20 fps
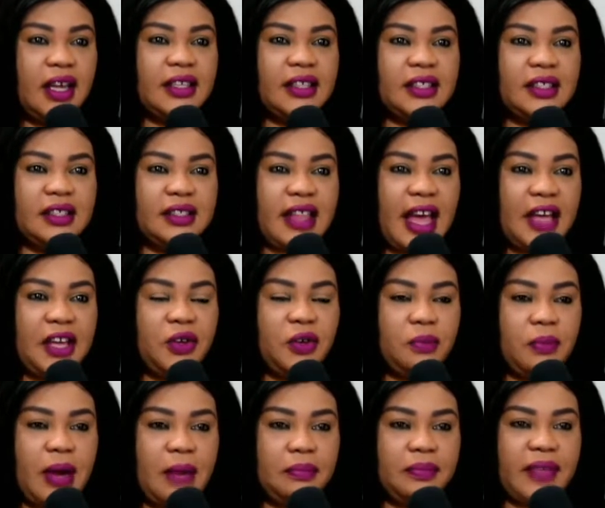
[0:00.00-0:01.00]
Thank you,
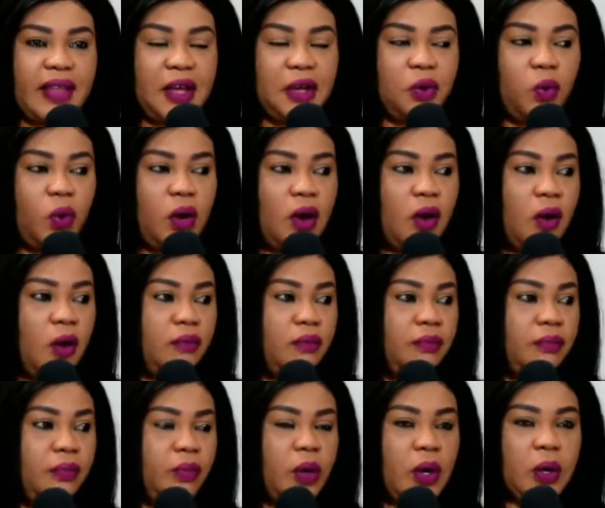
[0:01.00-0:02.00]
ma'am. Thank you. Welcome.
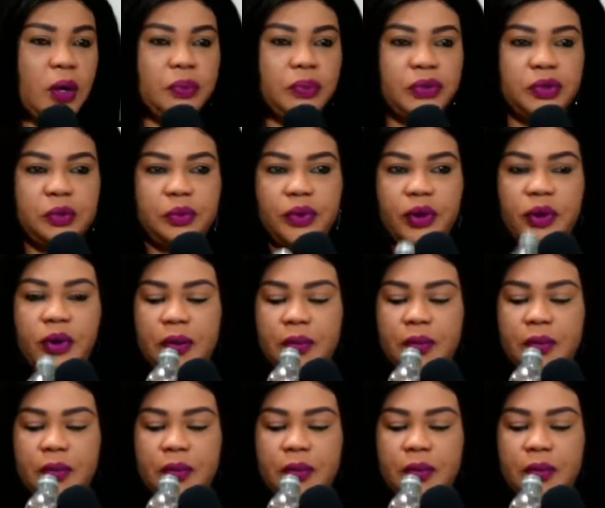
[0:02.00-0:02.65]
Welcome to the program.